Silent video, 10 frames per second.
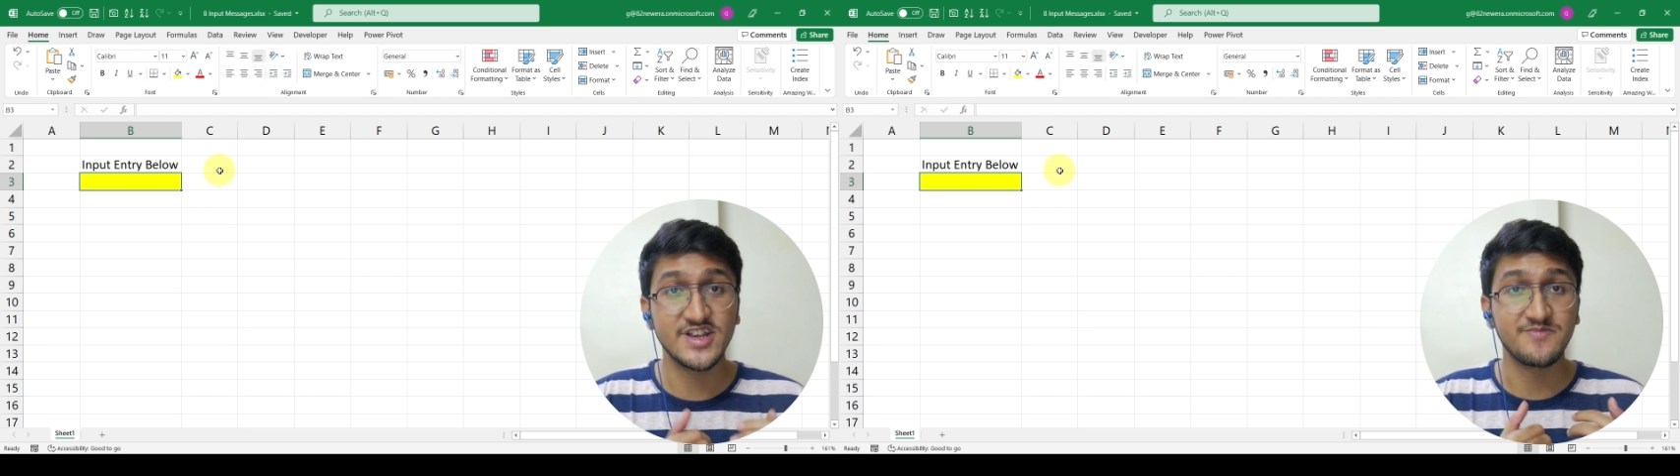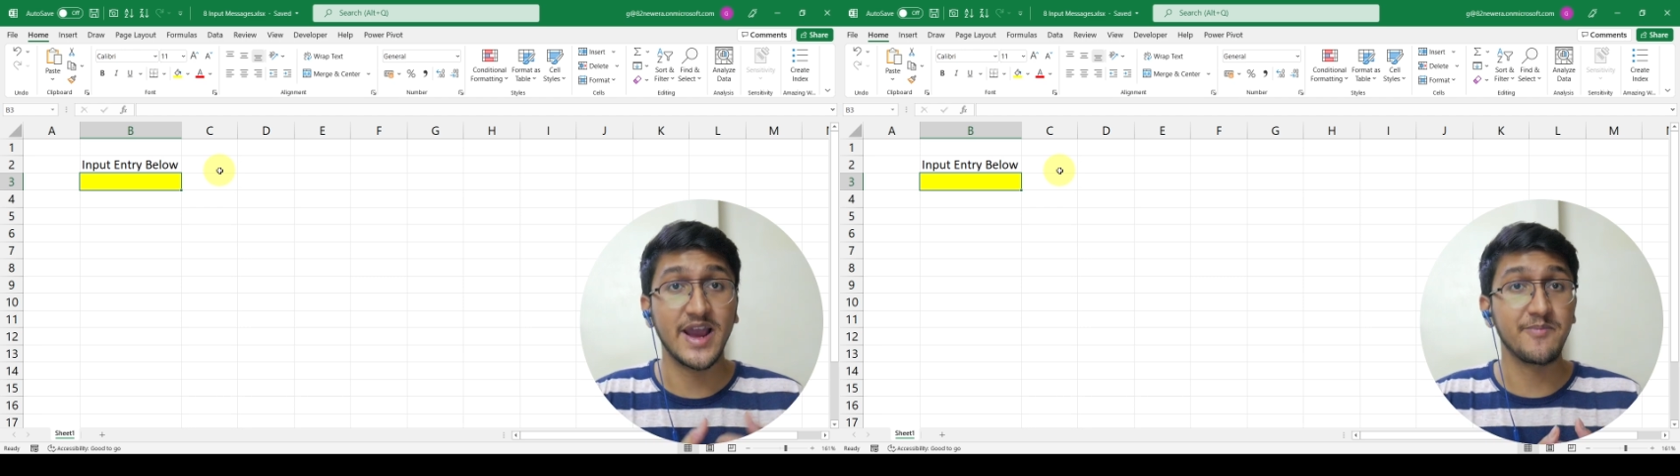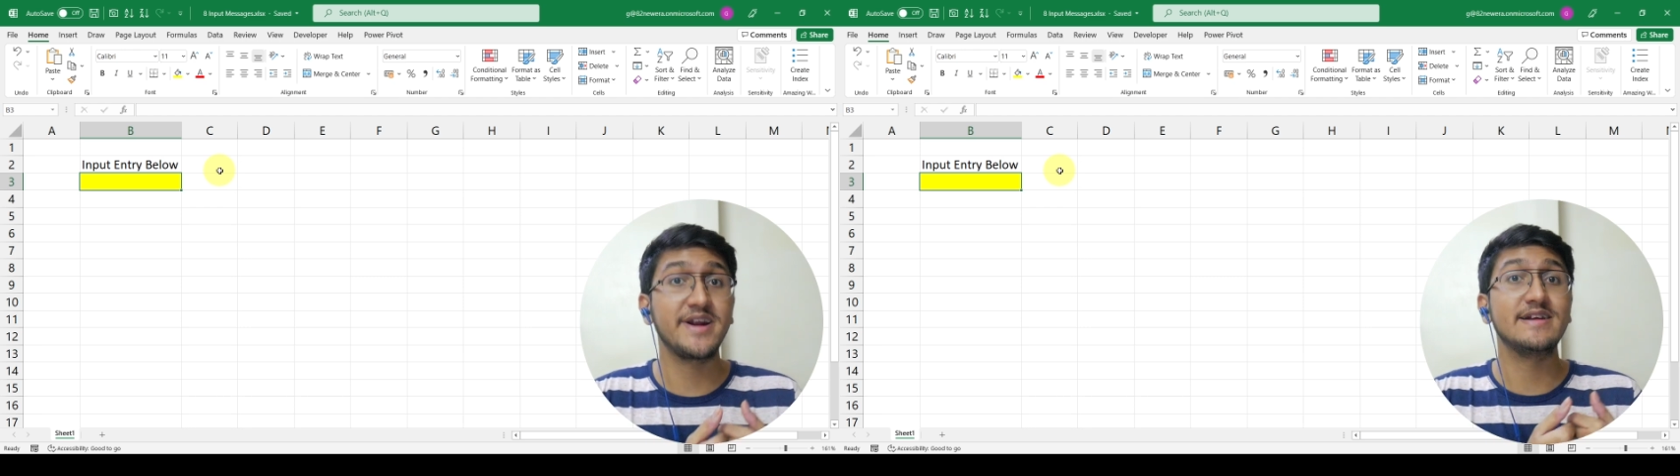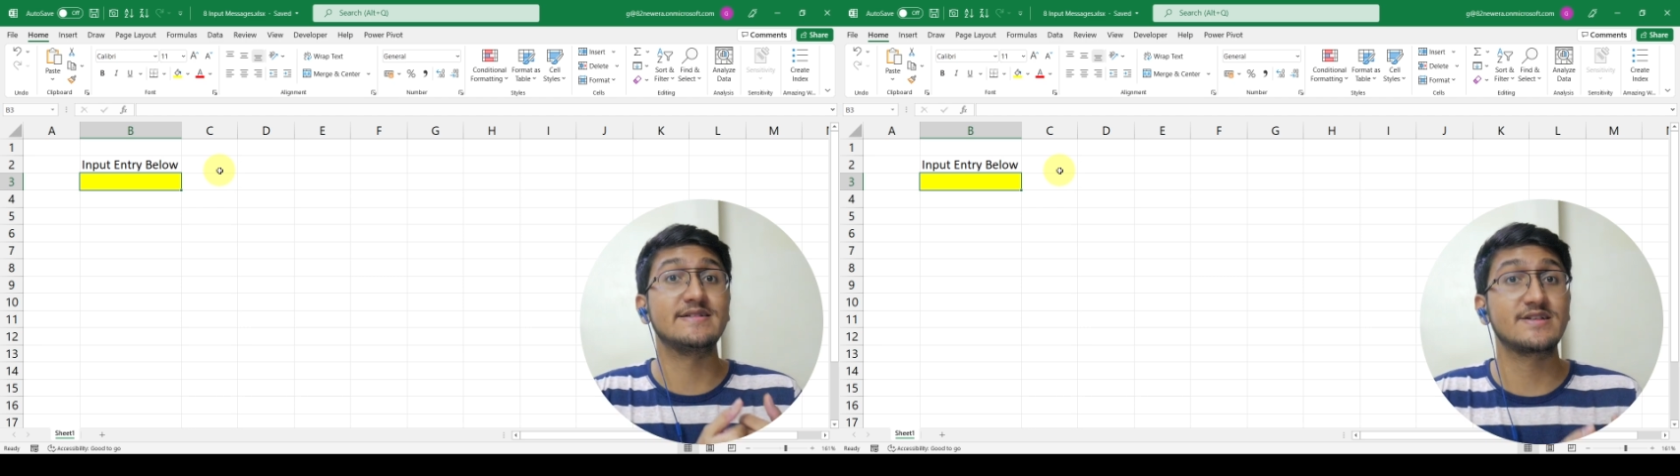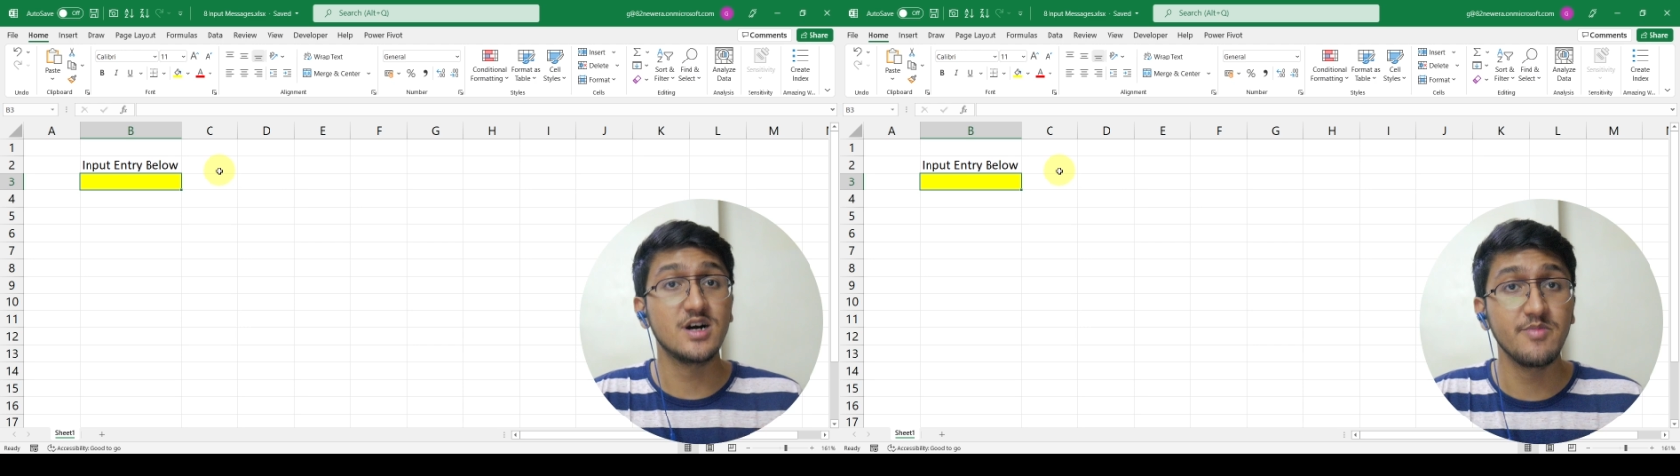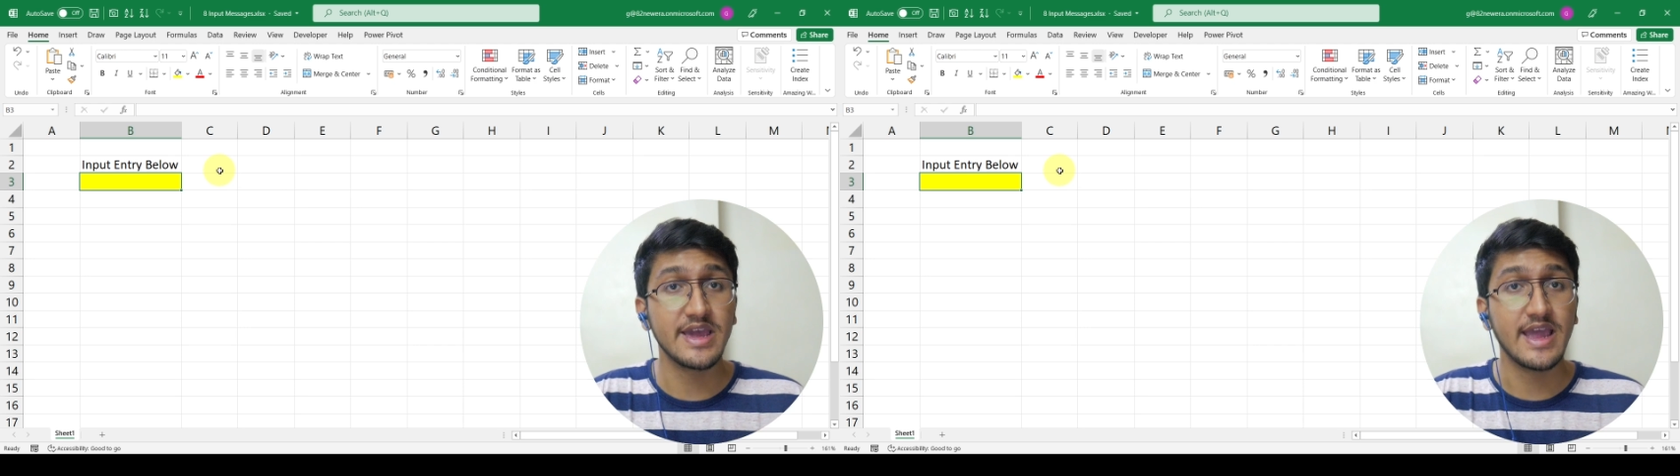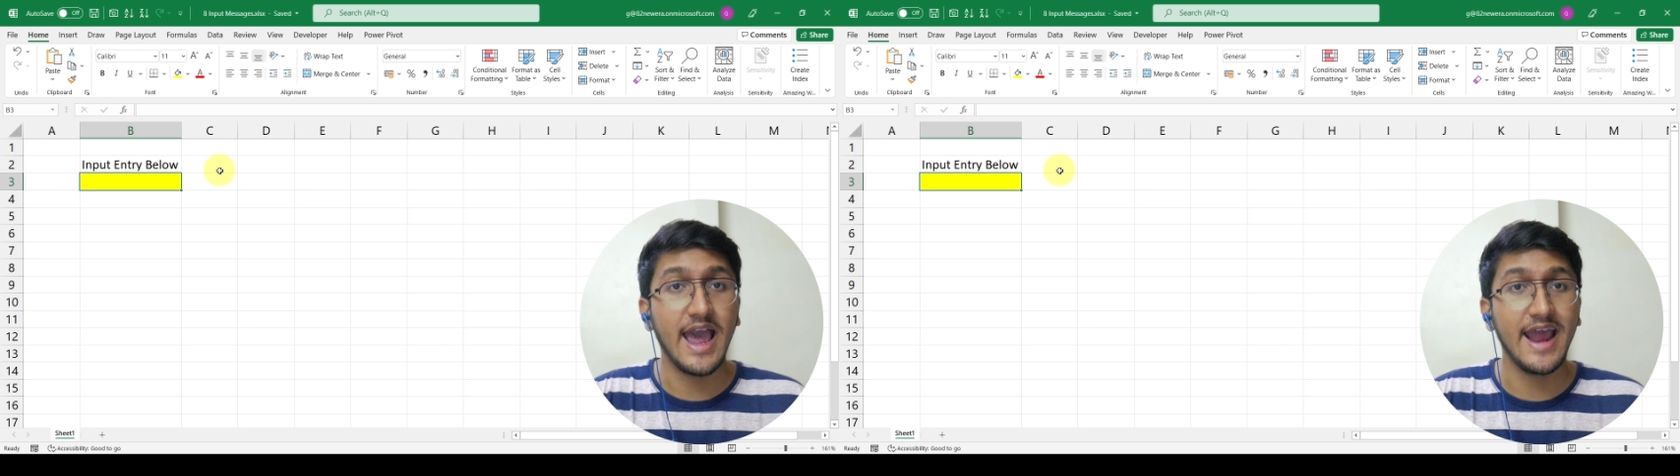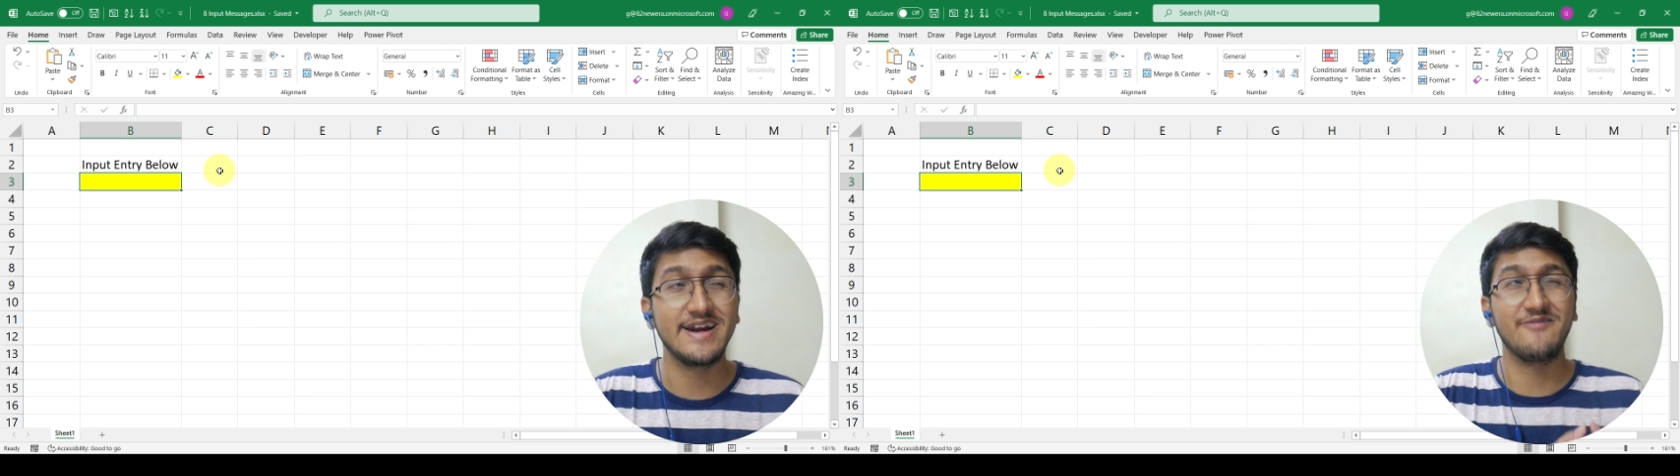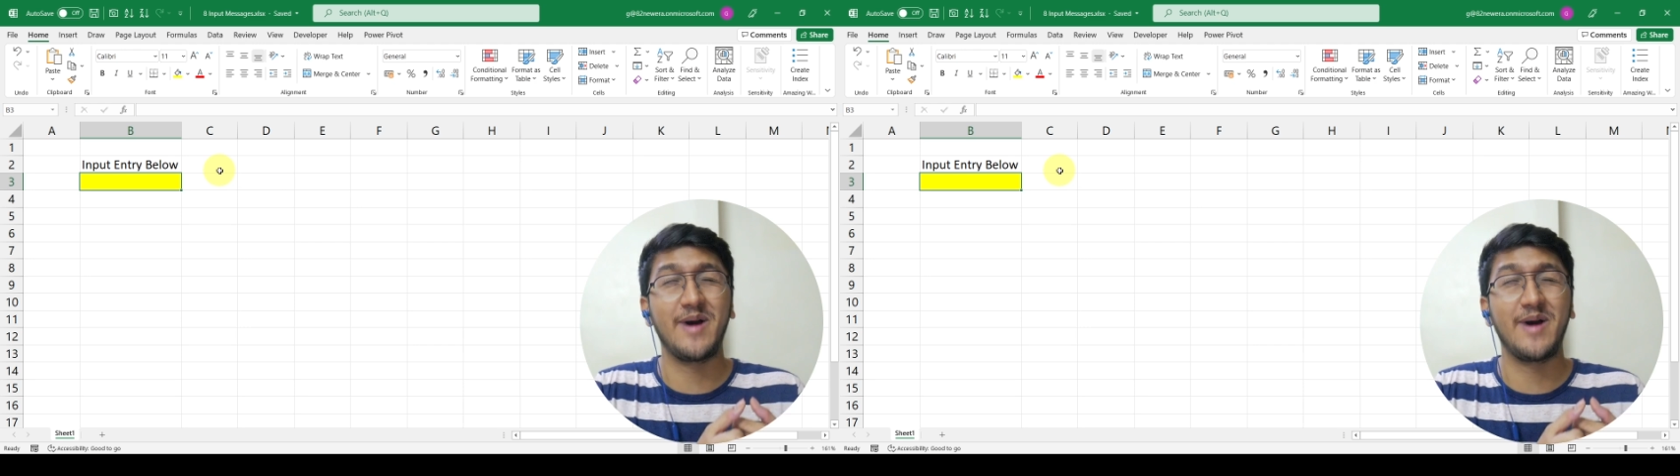which might be disturbing and